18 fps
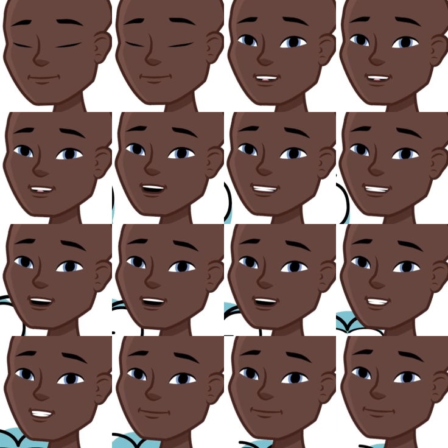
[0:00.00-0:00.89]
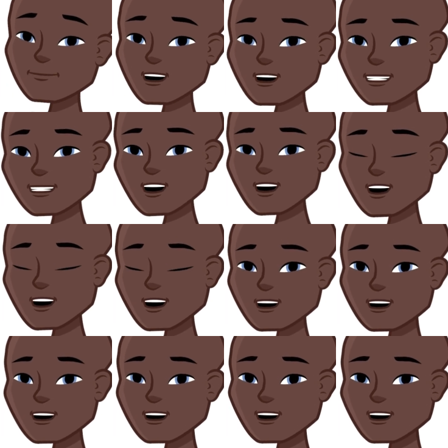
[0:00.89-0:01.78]
Hello students, let's talk about
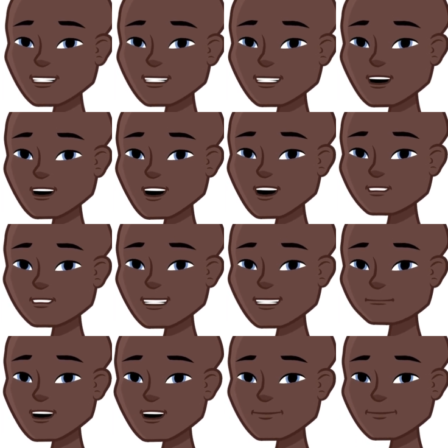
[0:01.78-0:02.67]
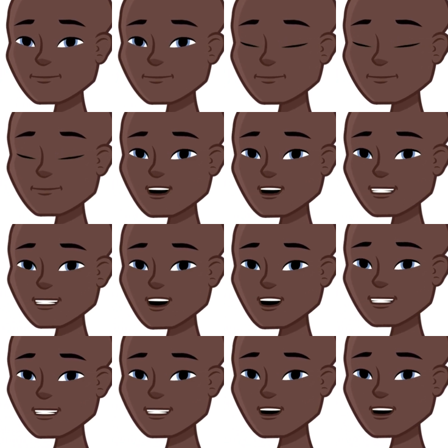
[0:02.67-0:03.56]
another type of verbal. This one
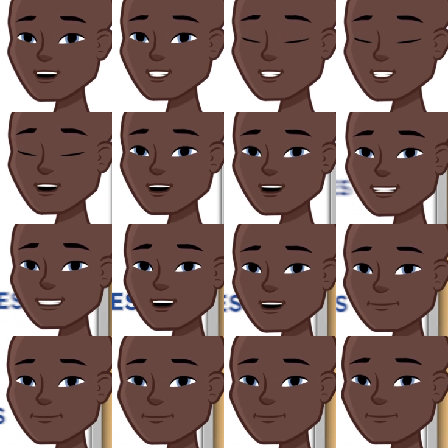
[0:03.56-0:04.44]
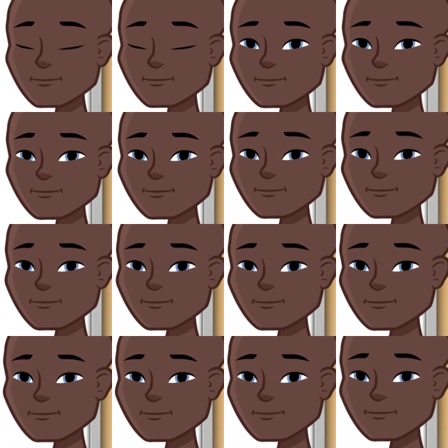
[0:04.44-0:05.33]
is called gerund.
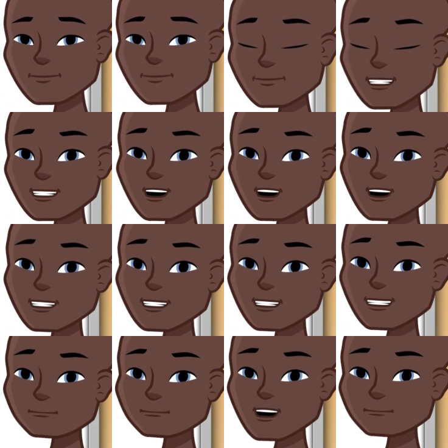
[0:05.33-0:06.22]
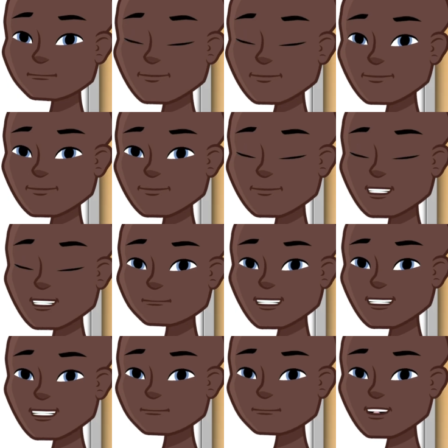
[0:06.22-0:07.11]
So just remember, a
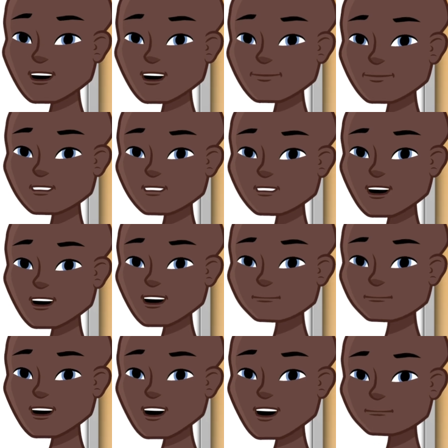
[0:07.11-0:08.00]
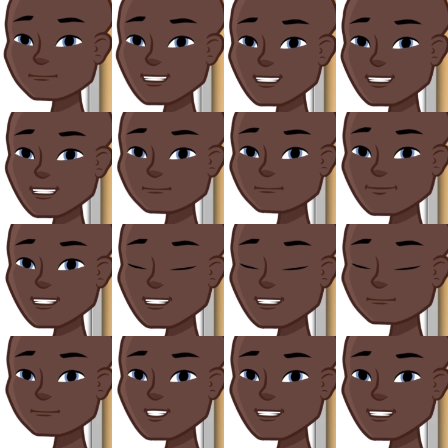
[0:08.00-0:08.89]
verbal is a form of a verb that
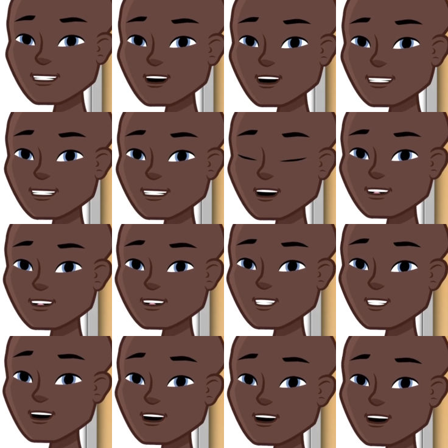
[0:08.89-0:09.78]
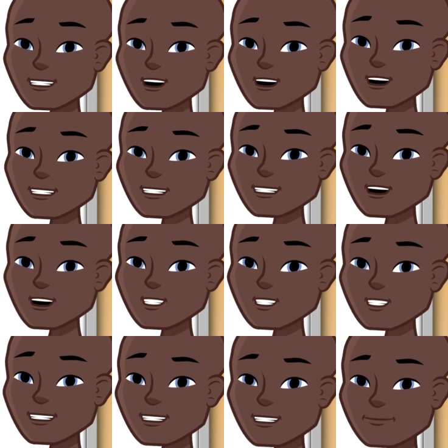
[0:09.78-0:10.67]
functions as something else in a
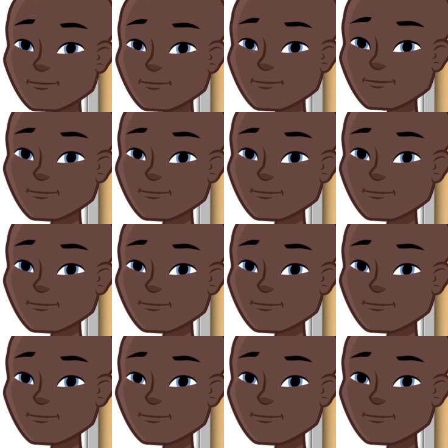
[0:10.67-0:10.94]
sentence.